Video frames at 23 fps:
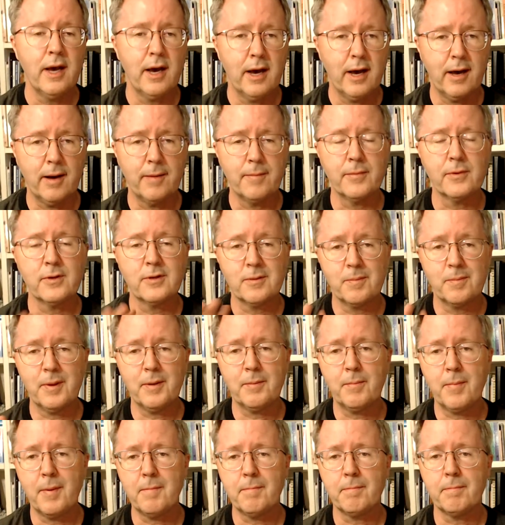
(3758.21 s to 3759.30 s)
to
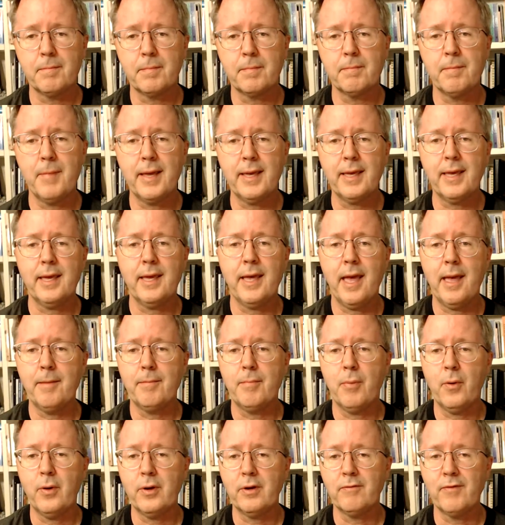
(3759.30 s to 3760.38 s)
be making a
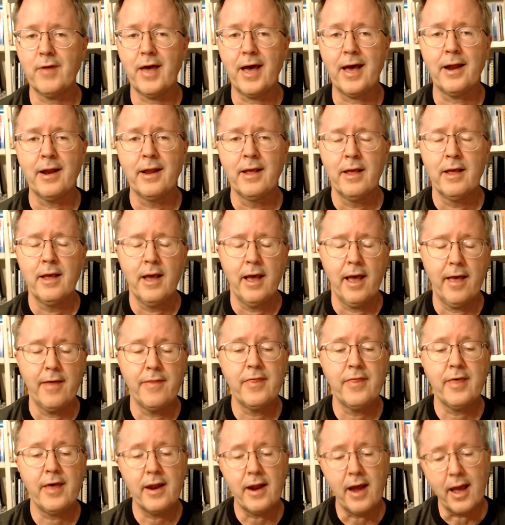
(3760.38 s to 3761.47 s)
point of that.
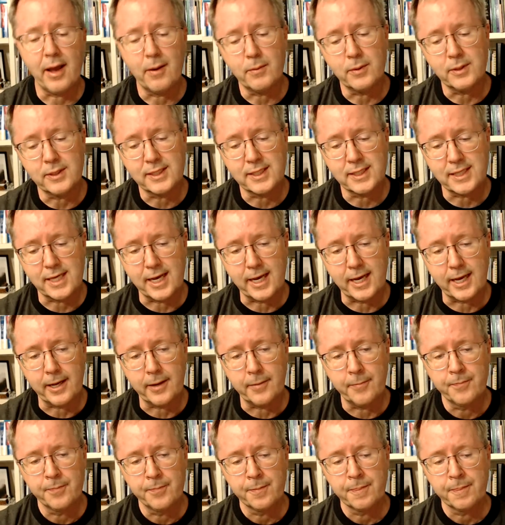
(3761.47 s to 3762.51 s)
And then I would say,